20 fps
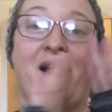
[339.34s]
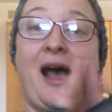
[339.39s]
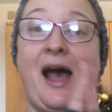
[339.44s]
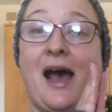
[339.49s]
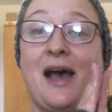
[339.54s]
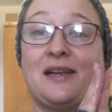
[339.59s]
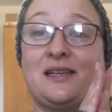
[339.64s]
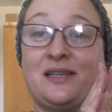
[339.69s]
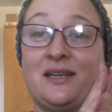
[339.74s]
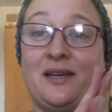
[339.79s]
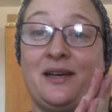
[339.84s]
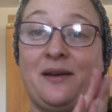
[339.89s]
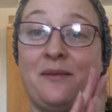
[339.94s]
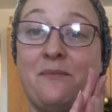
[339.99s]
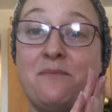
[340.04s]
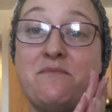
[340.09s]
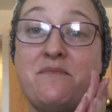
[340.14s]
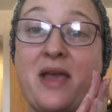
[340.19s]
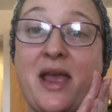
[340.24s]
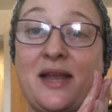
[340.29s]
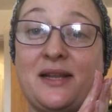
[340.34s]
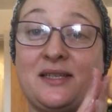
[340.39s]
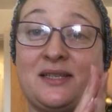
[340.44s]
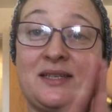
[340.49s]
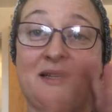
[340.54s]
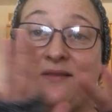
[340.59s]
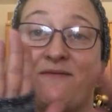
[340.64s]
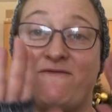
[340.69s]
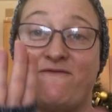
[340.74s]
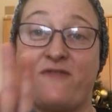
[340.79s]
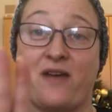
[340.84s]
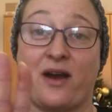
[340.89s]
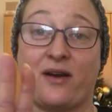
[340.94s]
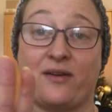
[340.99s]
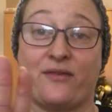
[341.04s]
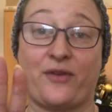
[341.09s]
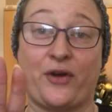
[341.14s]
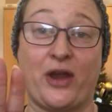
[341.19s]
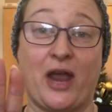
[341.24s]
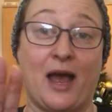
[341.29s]
hat, mitts.
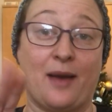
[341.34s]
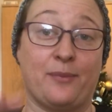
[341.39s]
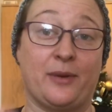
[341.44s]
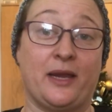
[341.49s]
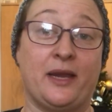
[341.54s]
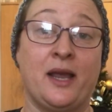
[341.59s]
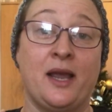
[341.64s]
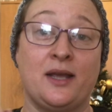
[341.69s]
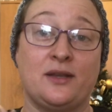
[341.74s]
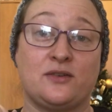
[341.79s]
Very, very happy.